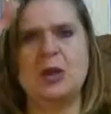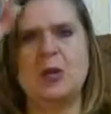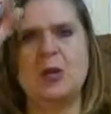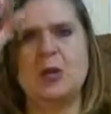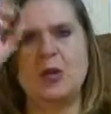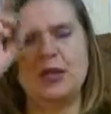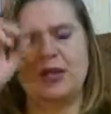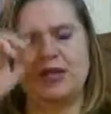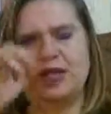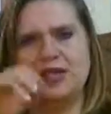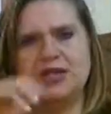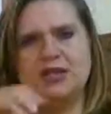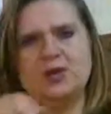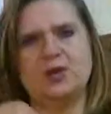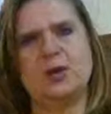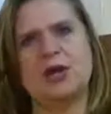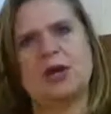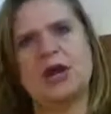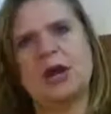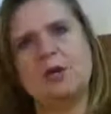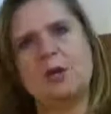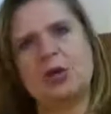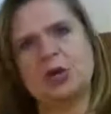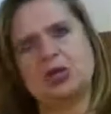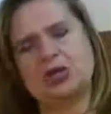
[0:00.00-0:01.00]
With this
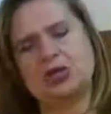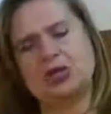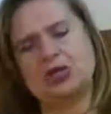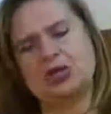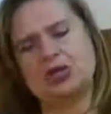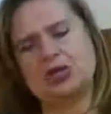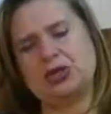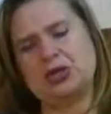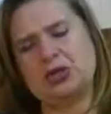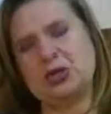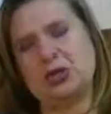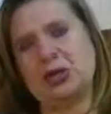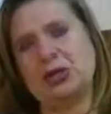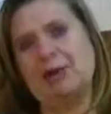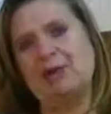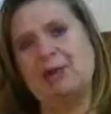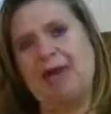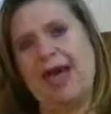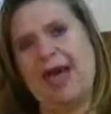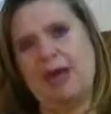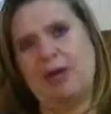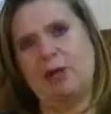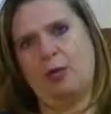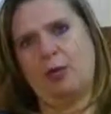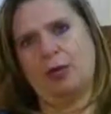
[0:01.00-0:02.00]
one, I want you to do it
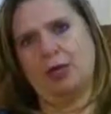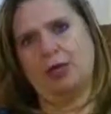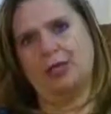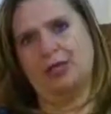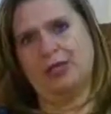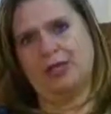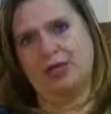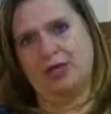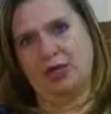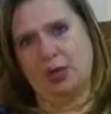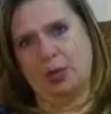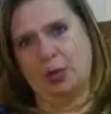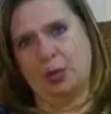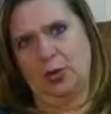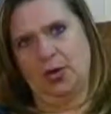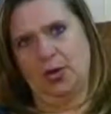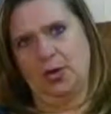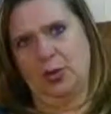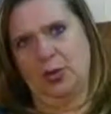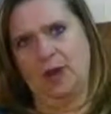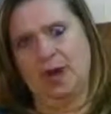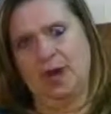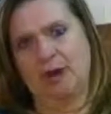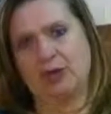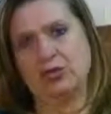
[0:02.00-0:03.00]
backwards, the other way
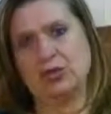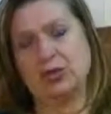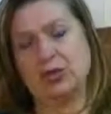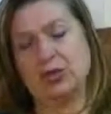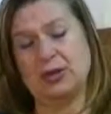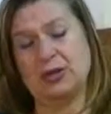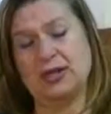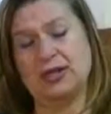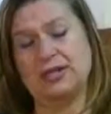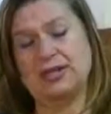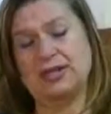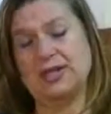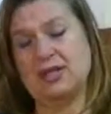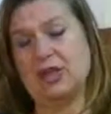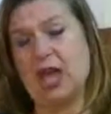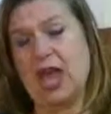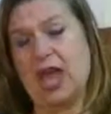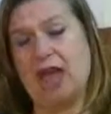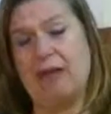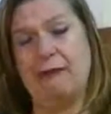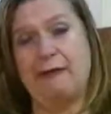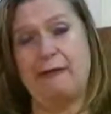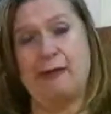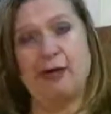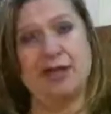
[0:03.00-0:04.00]
around. So let's say you
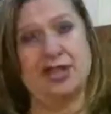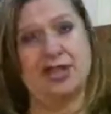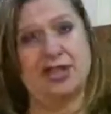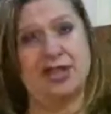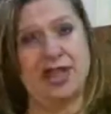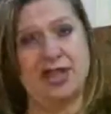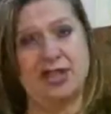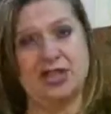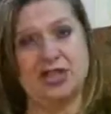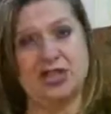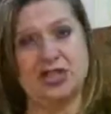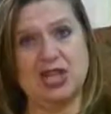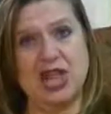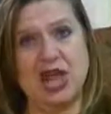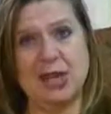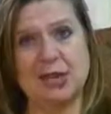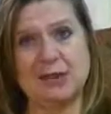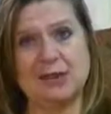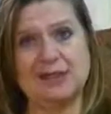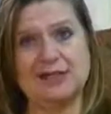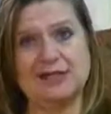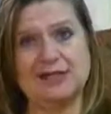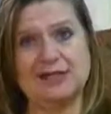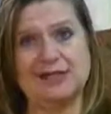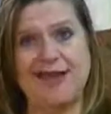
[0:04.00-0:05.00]
have
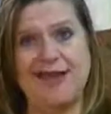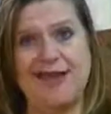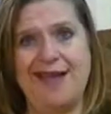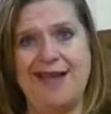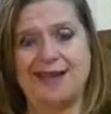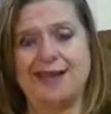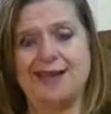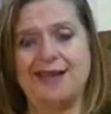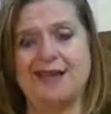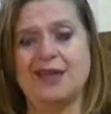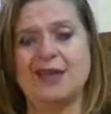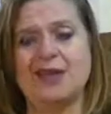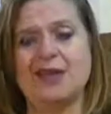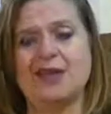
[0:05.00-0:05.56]
$40,000 in debt.